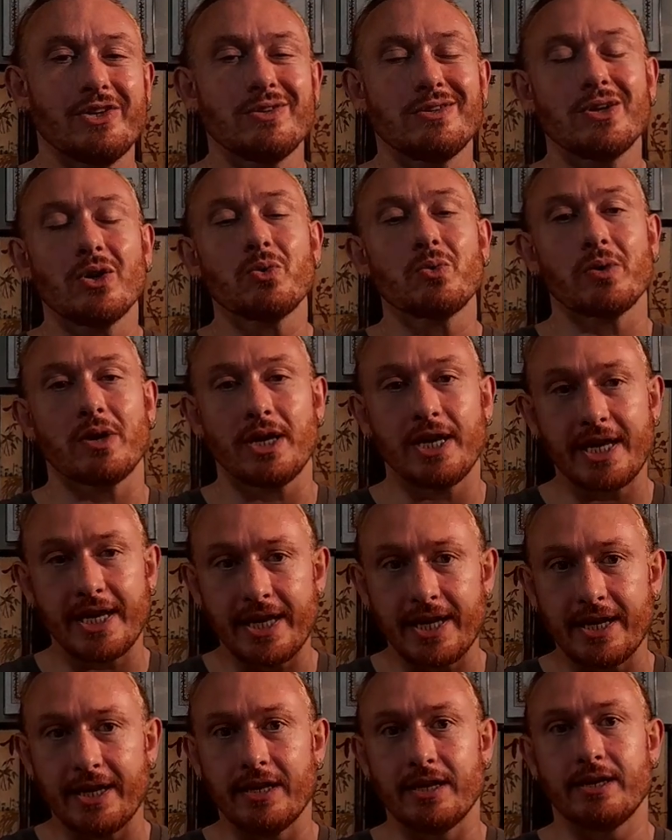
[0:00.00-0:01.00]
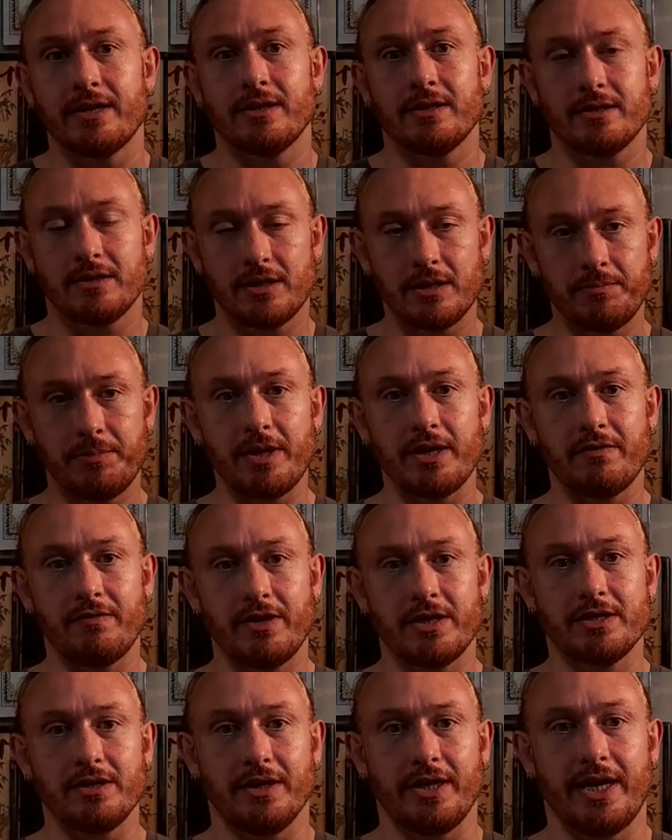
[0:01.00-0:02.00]
you don't need to be a
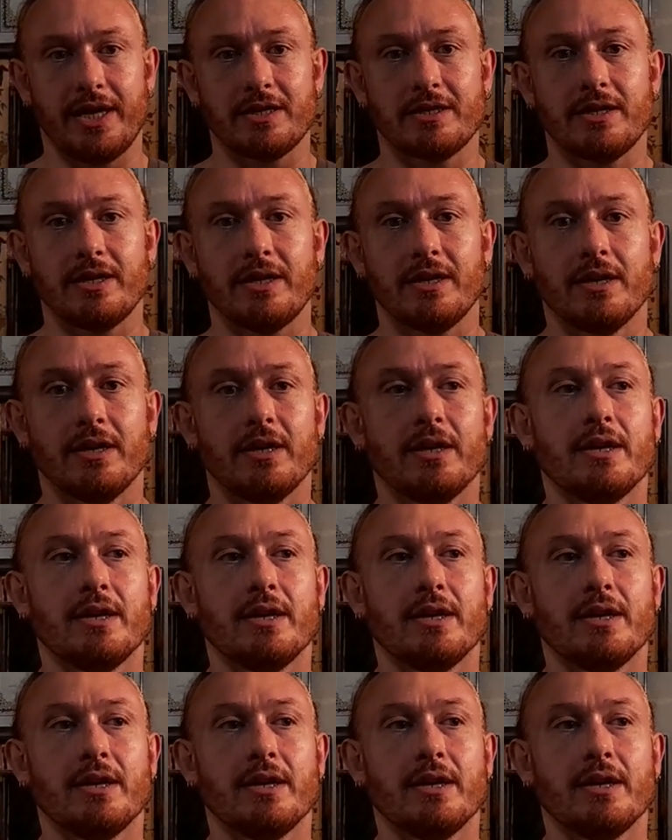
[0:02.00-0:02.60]
vigilante.